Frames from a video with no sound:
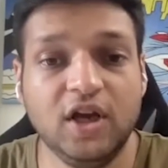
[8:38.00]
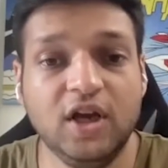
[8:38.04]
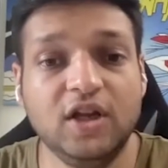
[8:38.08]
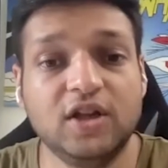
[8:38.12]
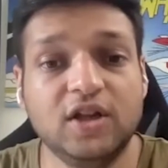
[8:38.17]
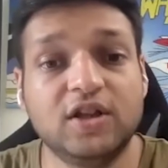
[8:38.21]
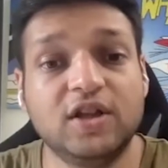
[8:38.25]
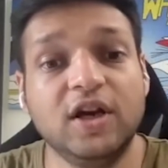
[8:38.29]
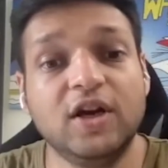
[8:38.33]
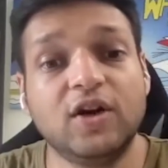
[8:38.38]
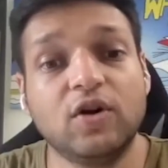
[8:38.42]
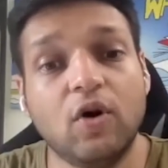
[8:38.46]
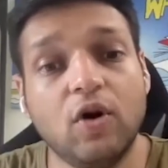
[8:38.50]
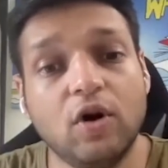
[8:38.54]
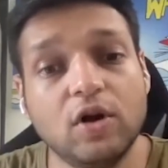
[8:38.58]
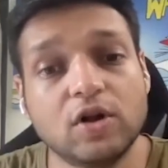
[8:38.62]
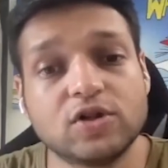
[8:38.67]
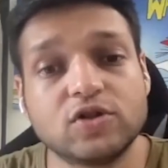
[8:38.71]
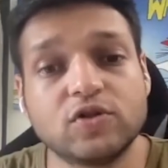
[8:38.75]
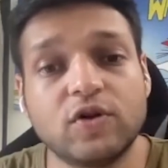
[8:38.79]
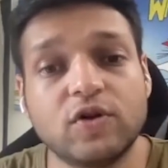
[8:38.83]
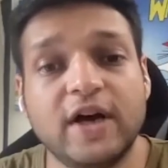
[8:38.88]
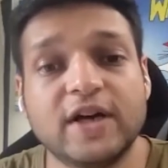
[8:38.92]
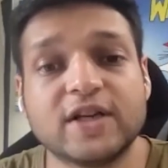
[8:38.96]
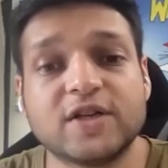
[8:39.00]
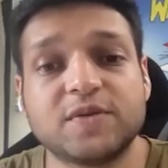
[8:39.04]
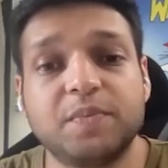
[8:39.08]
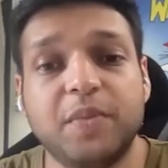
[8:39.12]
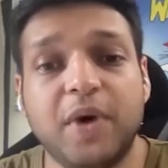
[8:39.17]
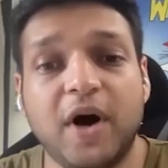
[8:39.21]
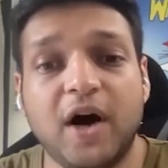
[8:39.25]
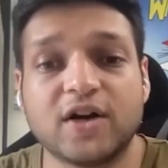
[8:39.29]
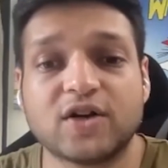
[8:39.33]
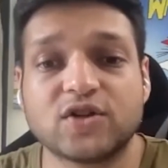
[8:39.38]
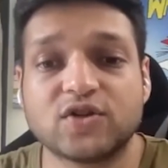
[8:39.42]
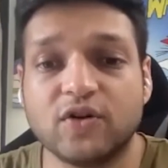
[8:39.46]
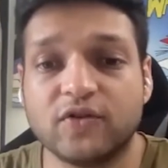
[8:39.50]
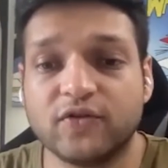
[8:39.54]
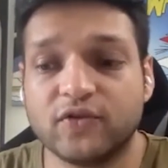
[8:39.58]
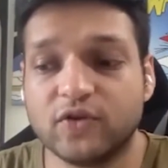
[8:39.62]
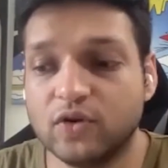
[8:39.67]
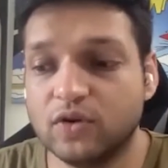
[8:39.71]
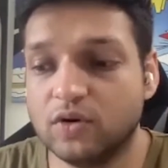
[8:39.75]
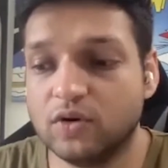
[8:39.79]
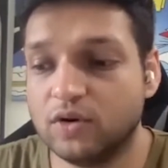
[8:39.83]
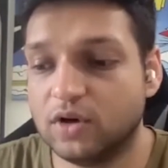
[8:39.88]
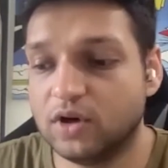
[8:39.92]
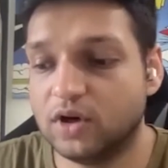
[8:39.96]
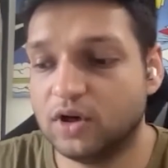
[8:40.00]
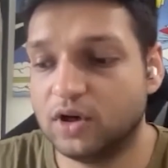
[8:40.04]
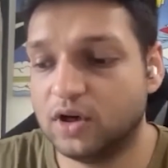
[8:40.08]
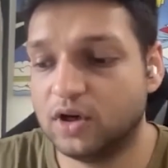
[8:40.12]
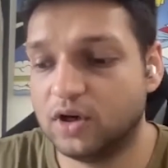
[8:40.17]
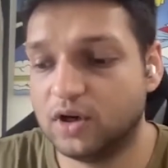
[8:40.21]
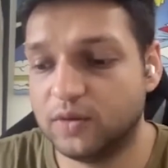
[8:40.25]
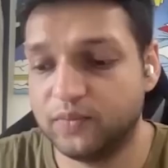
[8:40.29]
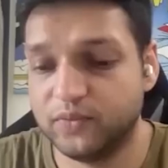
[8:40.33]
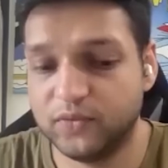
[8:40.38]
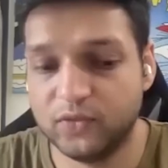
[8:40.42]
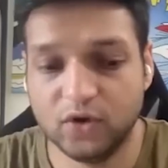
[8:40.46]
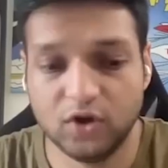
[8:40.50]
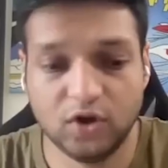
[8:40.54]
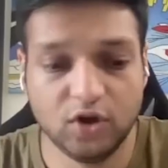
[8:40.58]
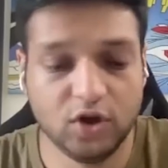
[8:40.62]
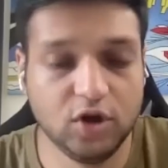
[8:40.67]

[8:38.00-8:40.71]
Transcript: It also has parts of, you know,